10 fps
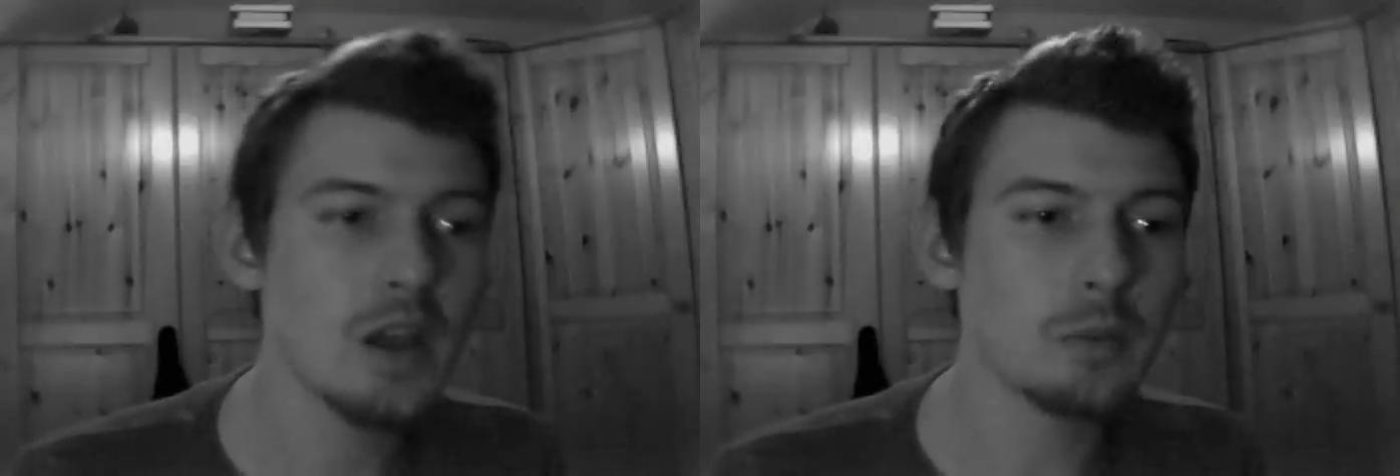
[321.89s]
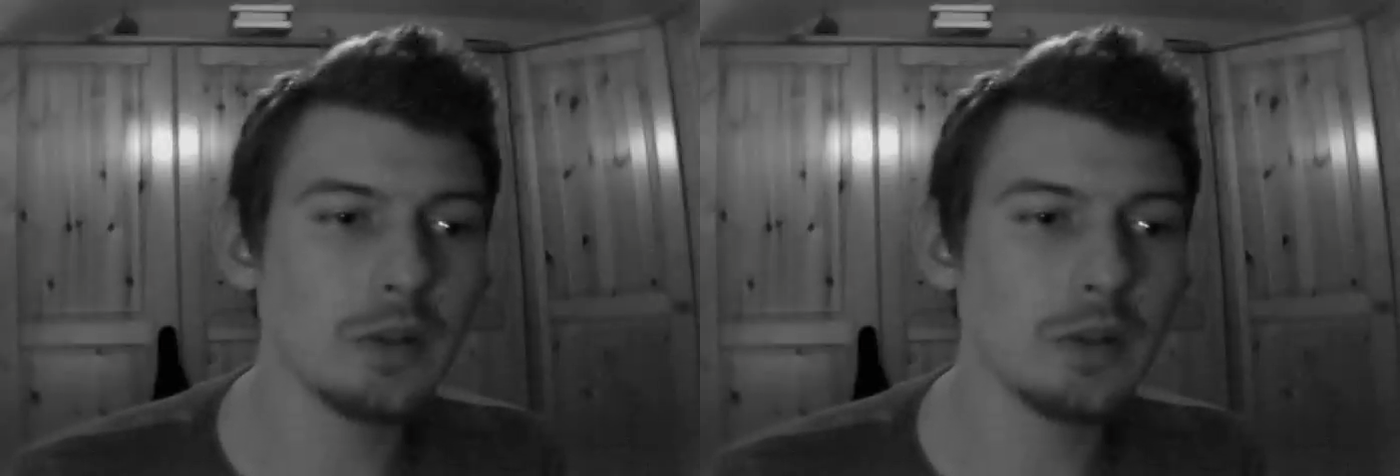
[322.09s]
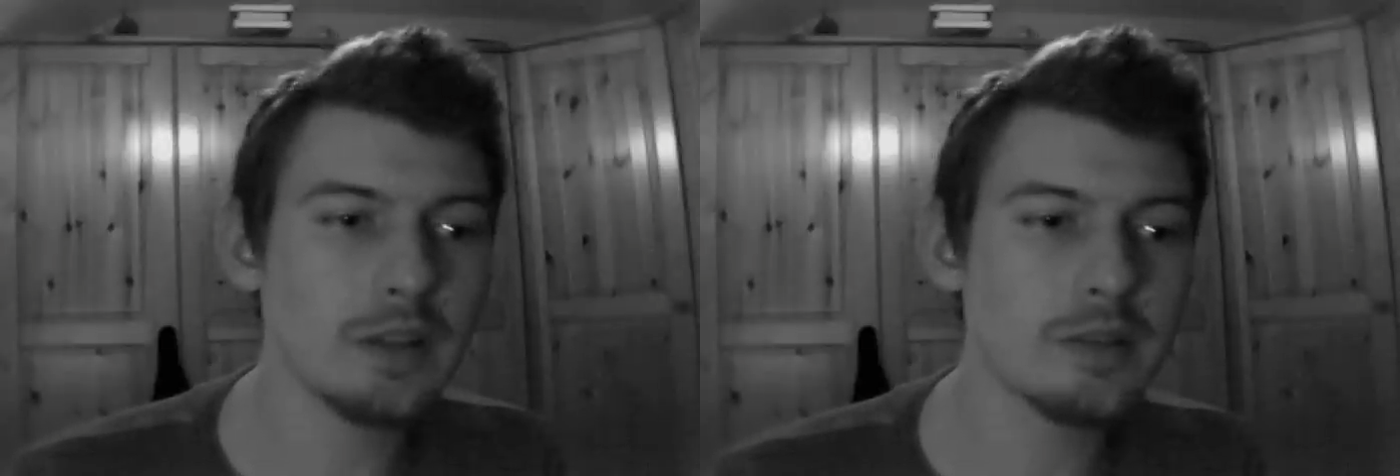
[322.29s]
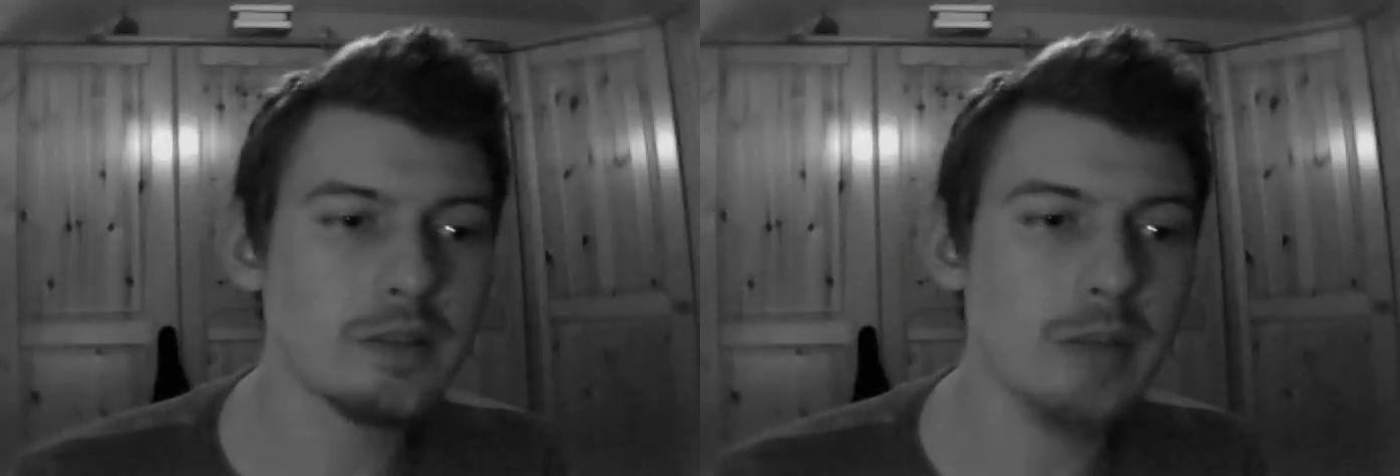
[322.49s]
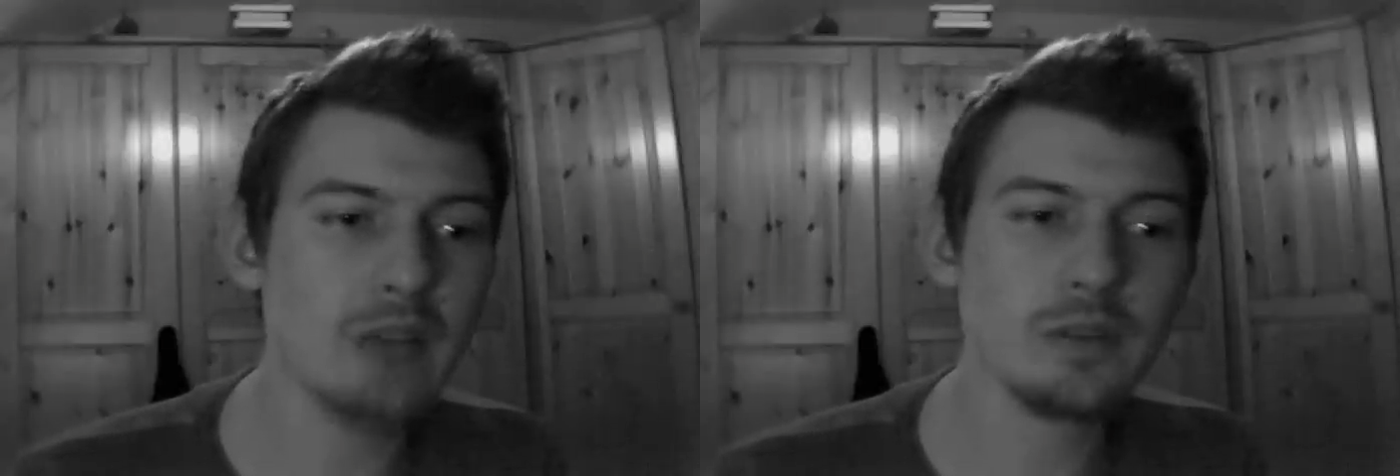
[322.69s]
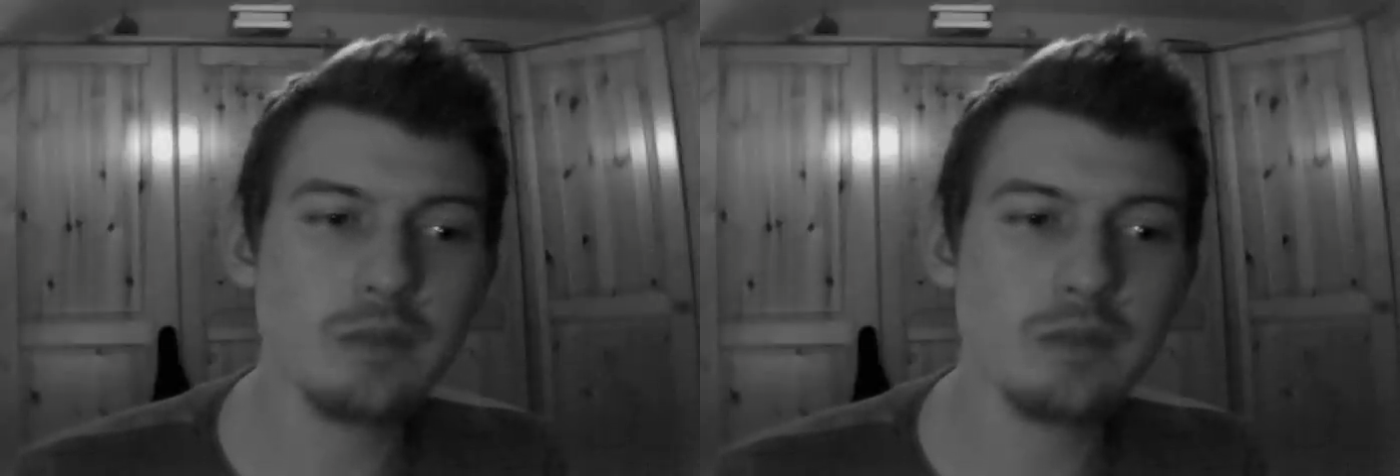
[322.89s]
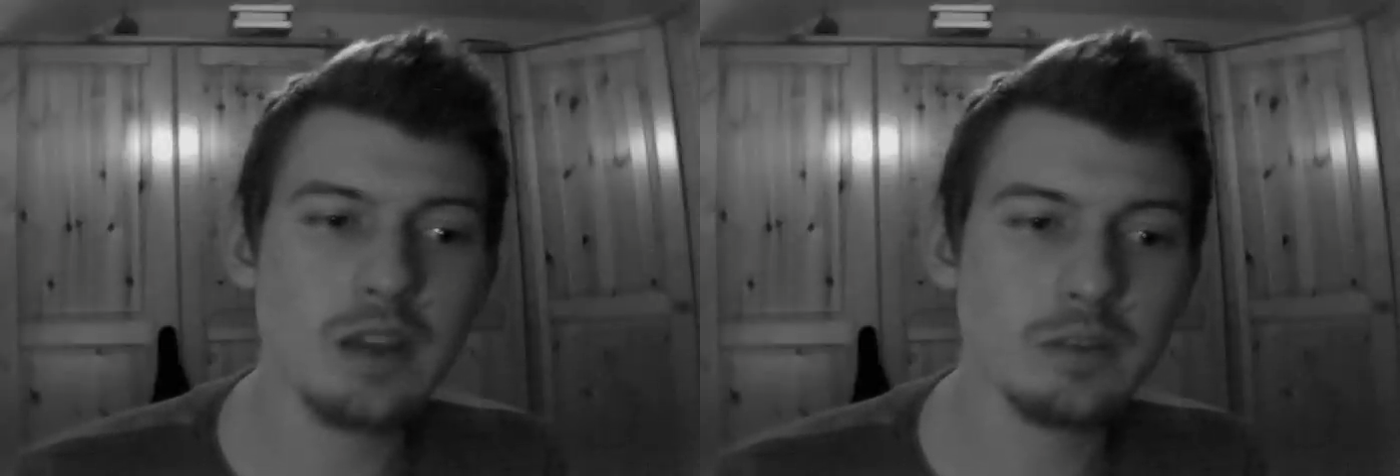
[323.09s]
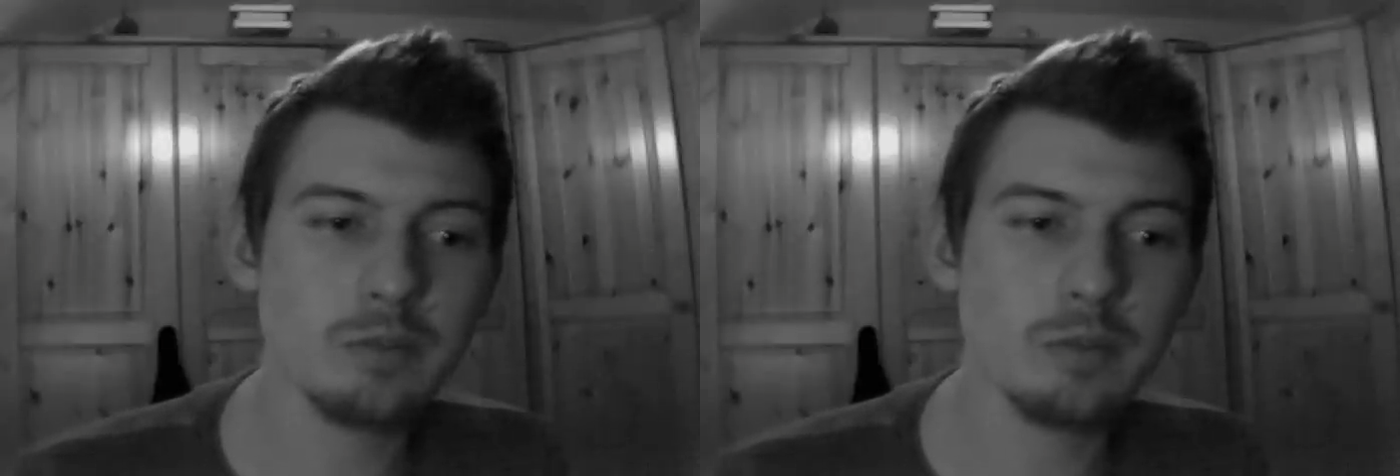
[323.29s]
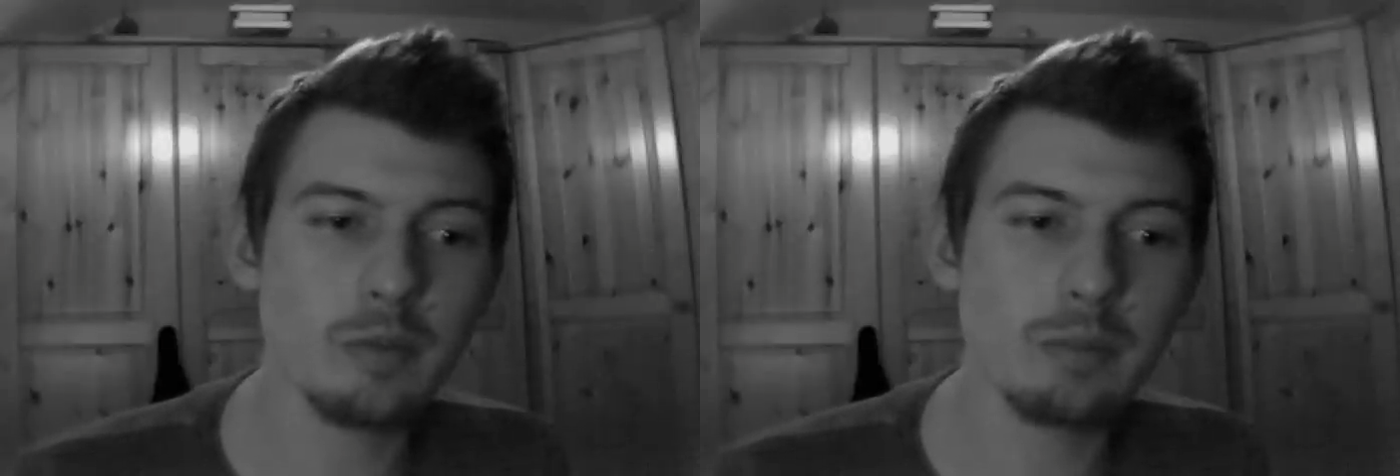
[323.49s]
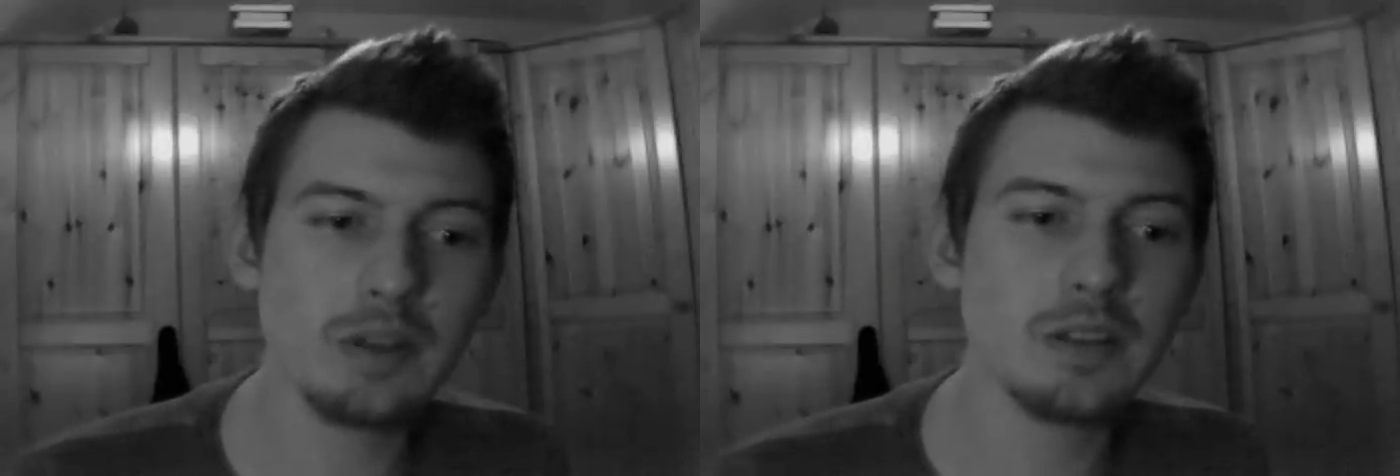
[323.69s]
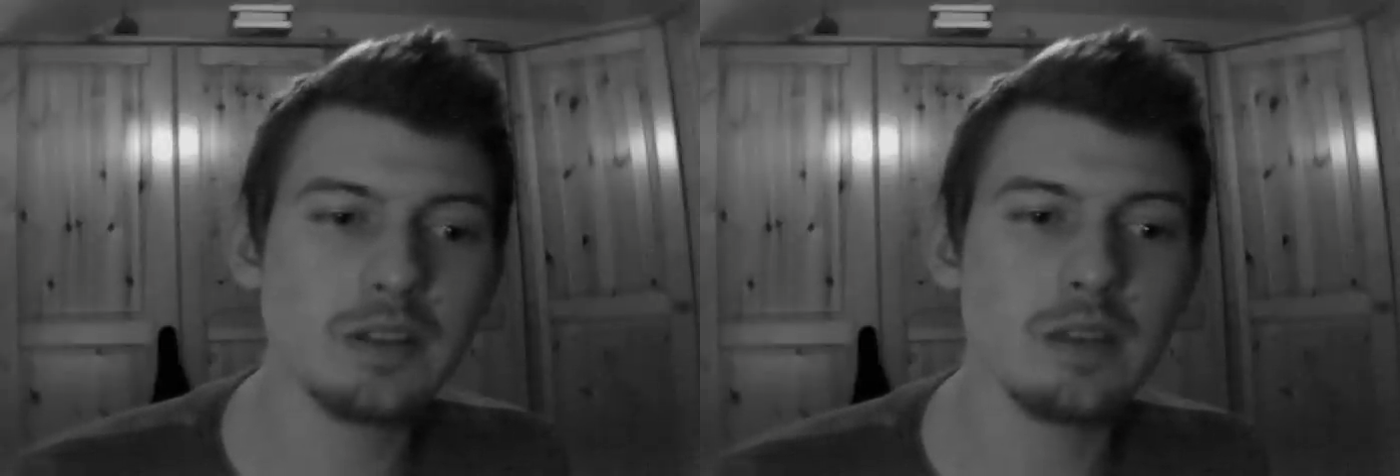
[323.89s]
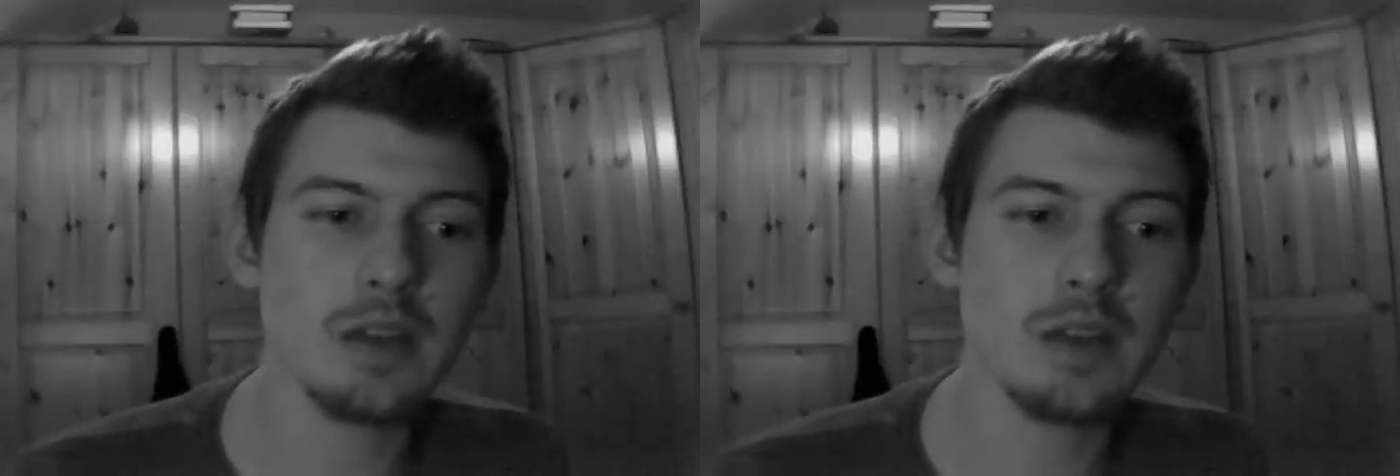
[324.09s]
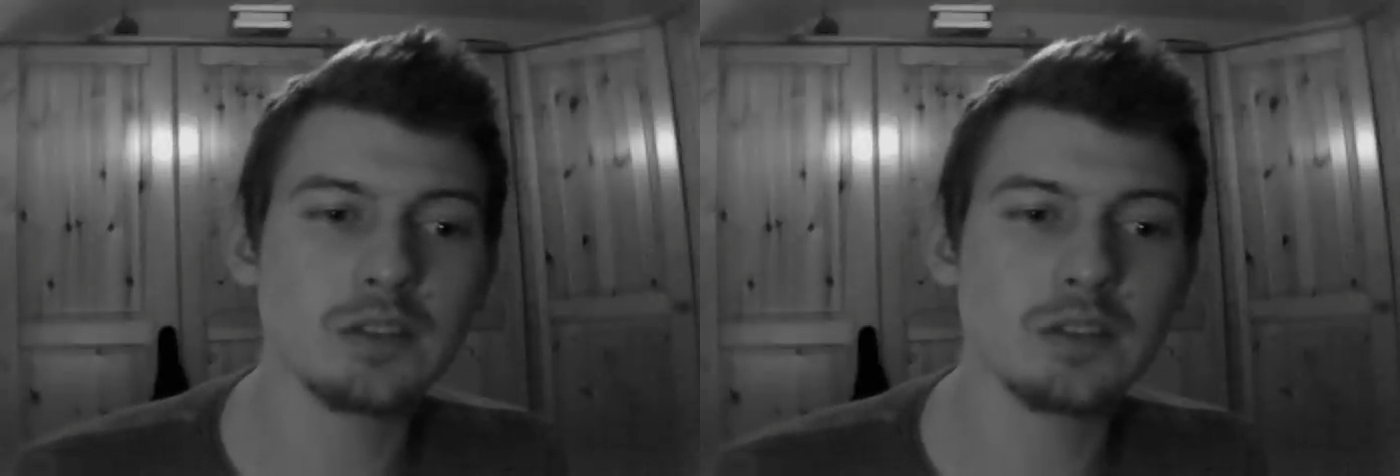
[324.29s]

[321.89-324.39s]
will let them have a greater probability than